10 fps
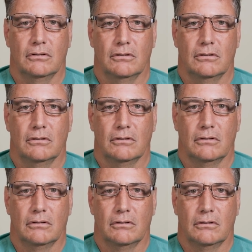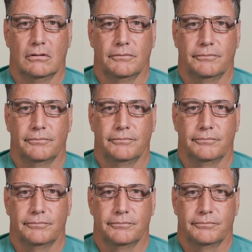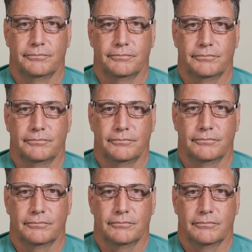(silence)